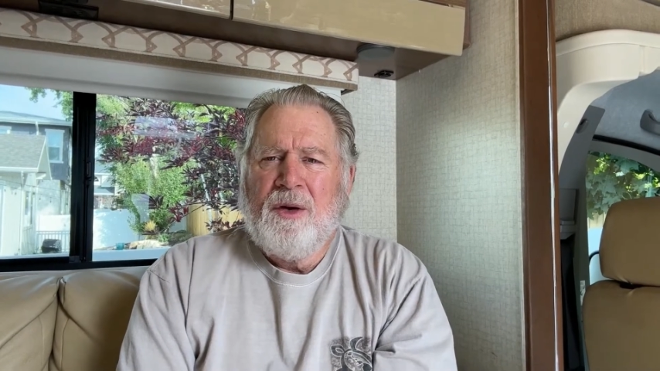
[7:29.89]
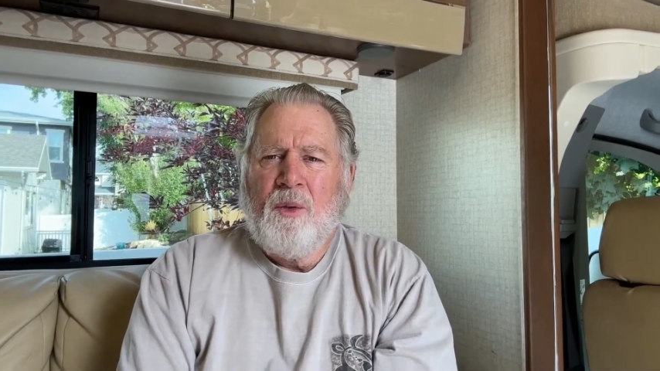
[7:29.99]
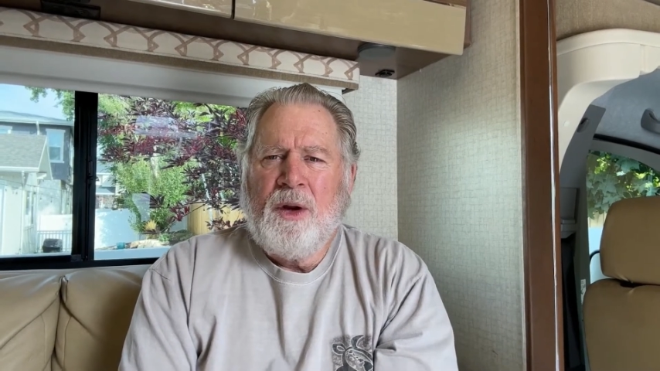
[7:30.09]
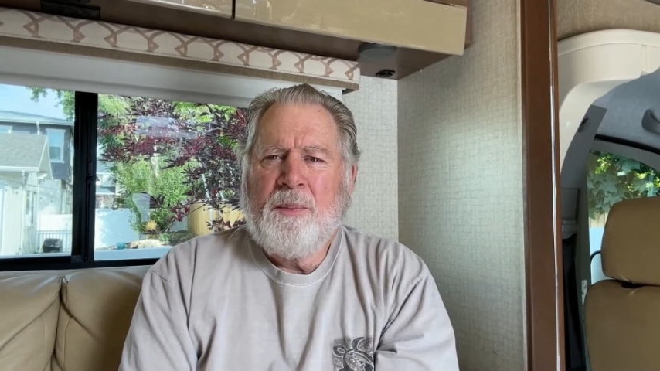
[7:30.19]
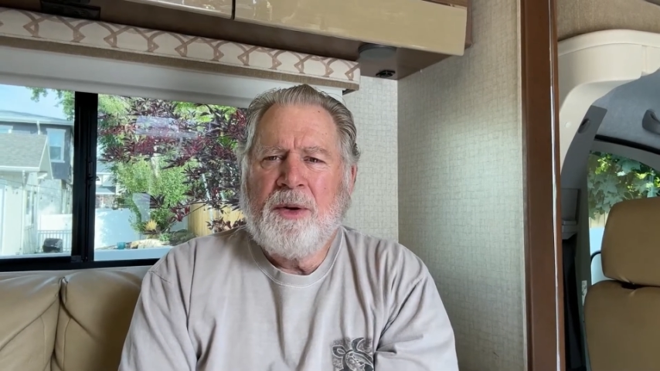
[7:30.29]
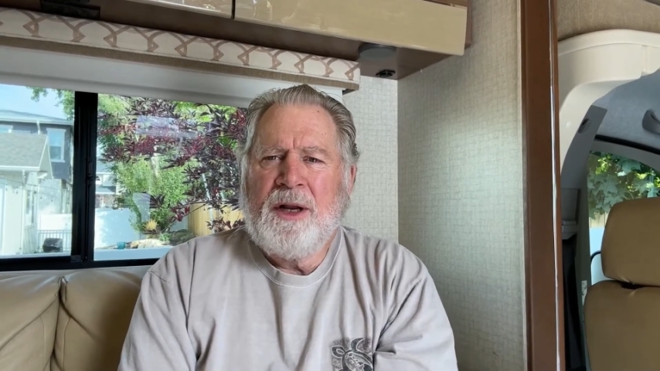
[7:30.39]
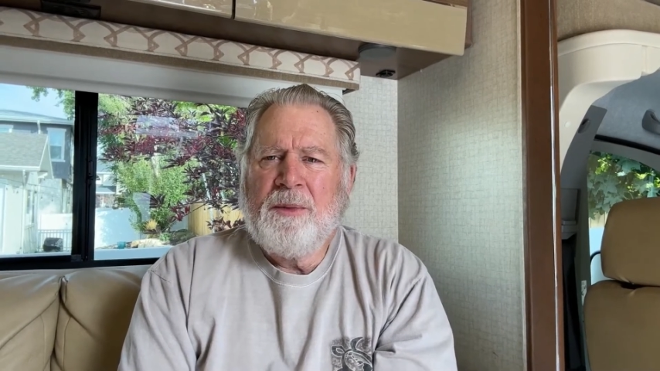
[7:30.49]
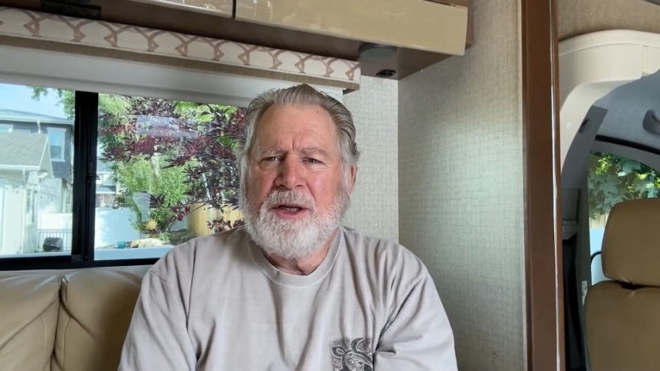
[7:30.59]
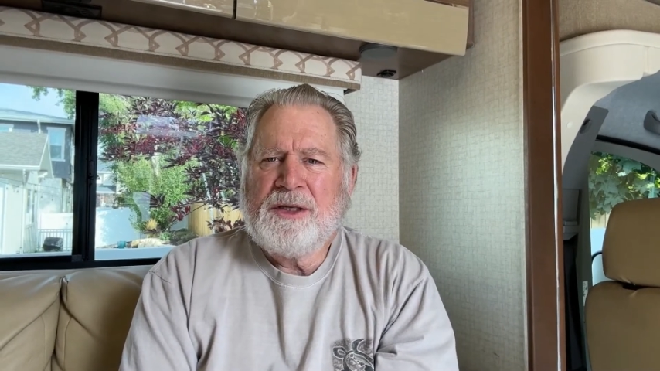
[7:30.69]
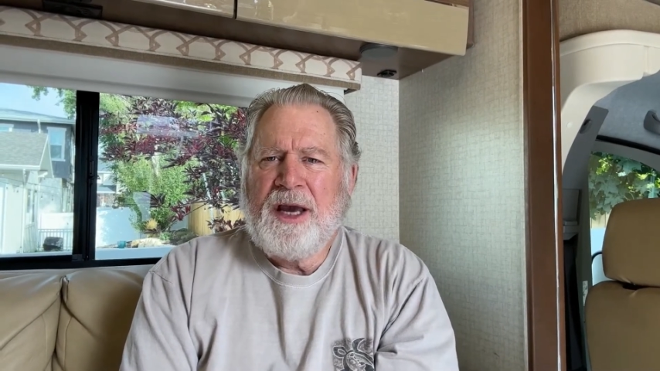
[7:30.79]
We pretty
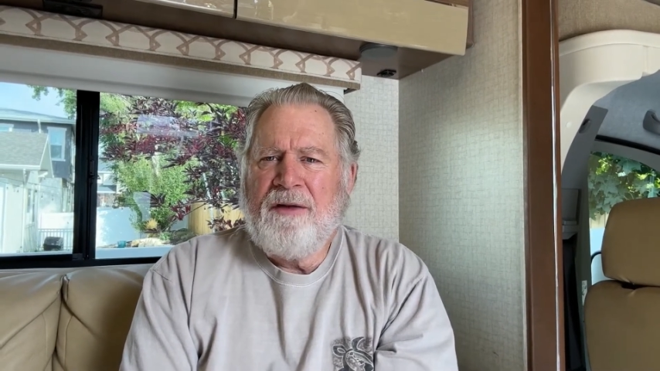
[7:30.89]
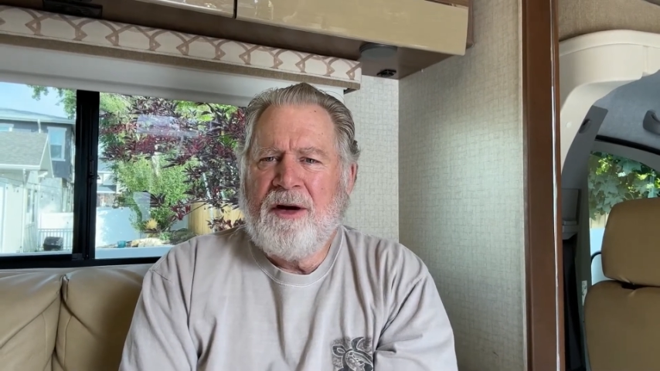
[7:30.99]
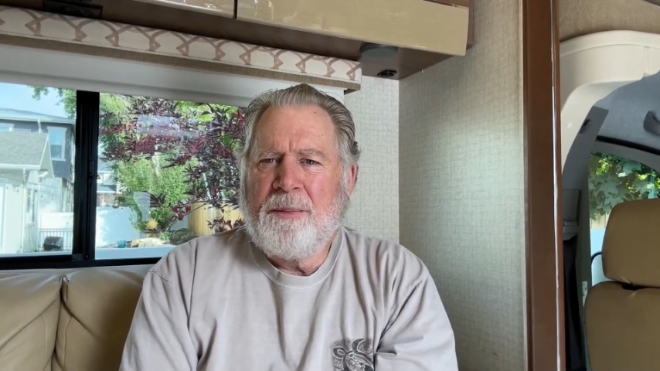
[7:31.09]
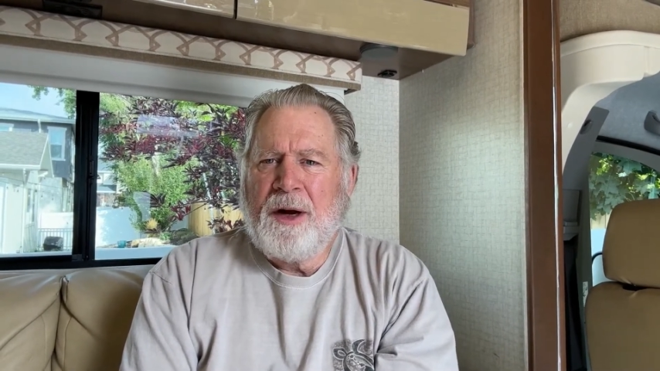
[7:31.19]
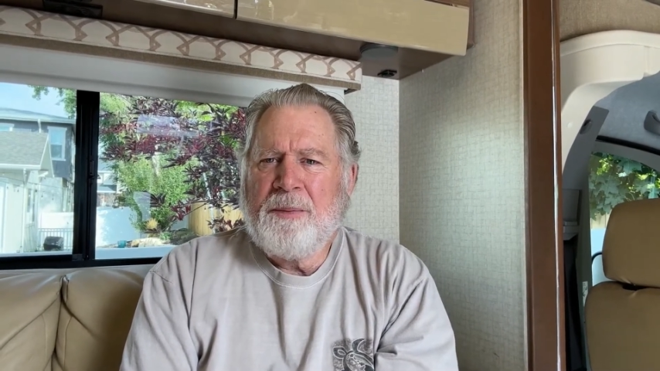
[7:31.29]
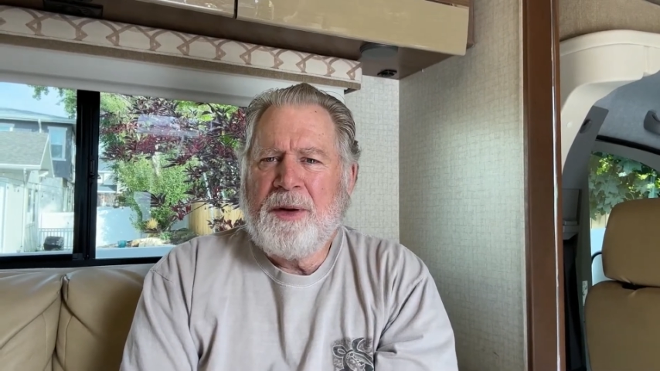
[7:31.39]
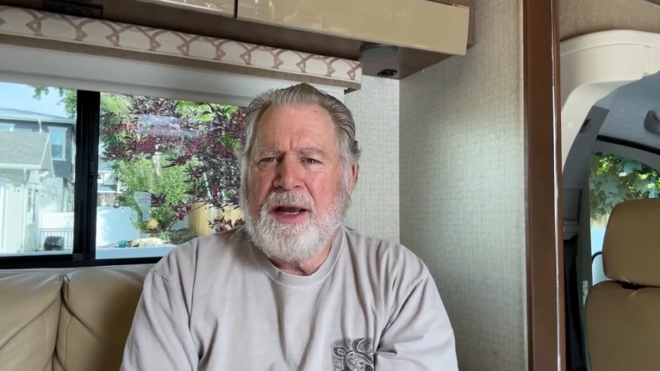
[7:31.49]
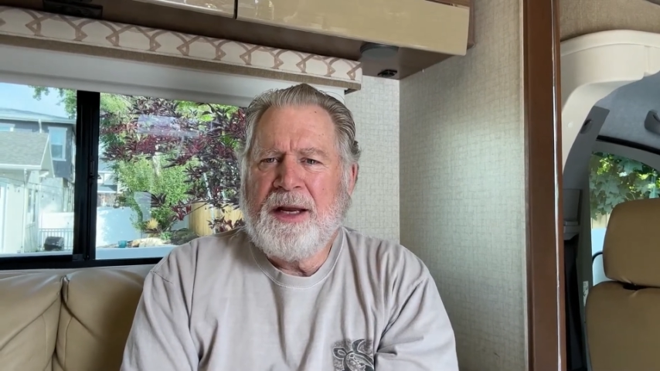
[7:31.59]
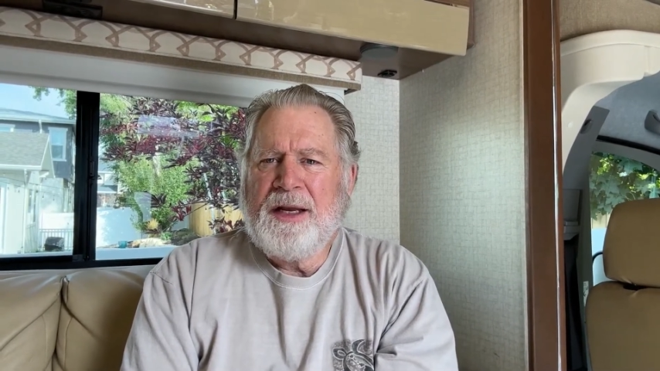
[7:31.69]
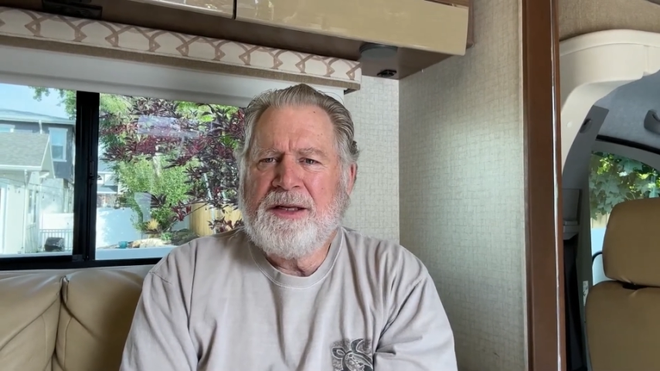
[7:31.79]
much gave up on
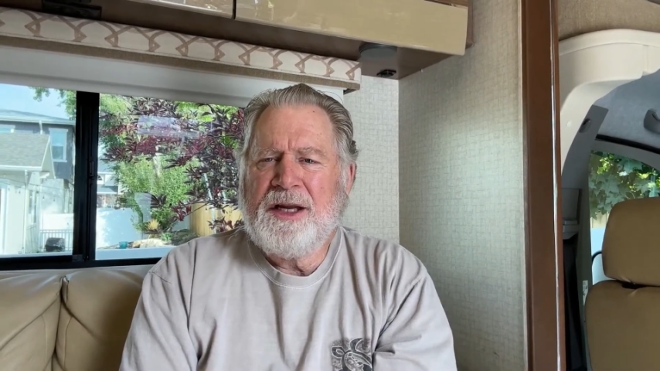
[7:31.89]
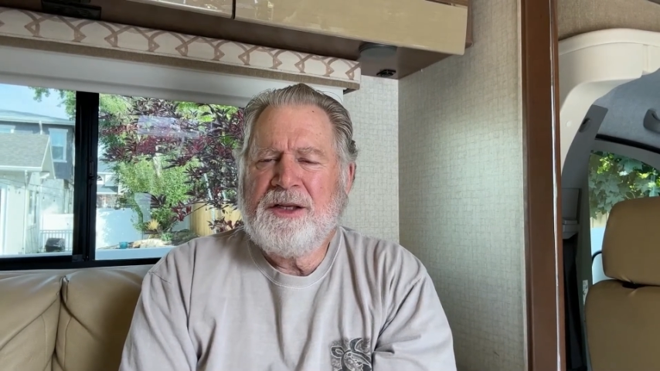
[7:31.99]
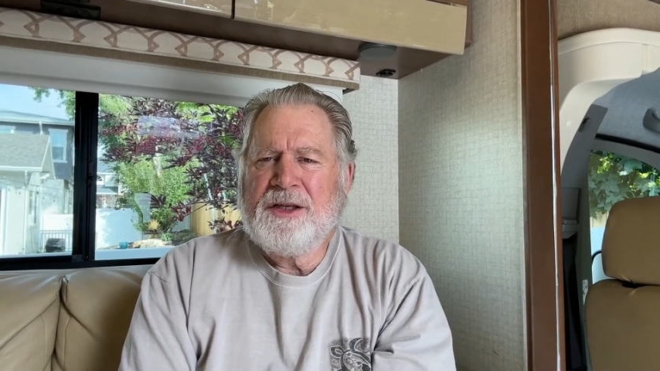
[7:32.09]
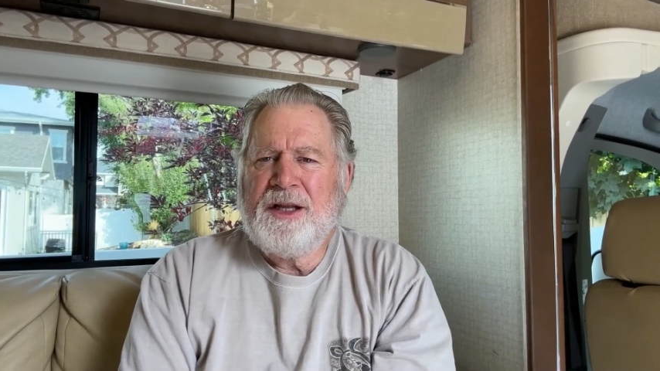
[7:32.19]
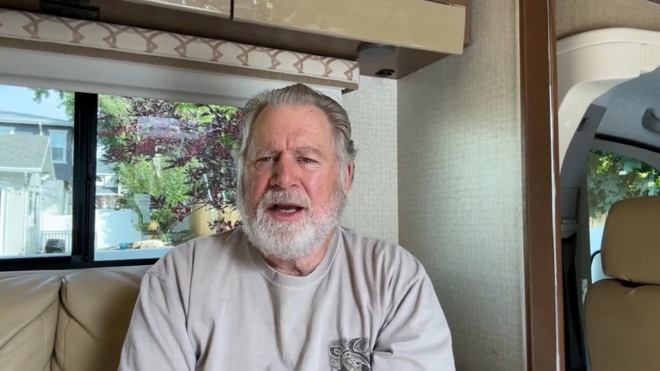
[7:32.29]
paying any attention to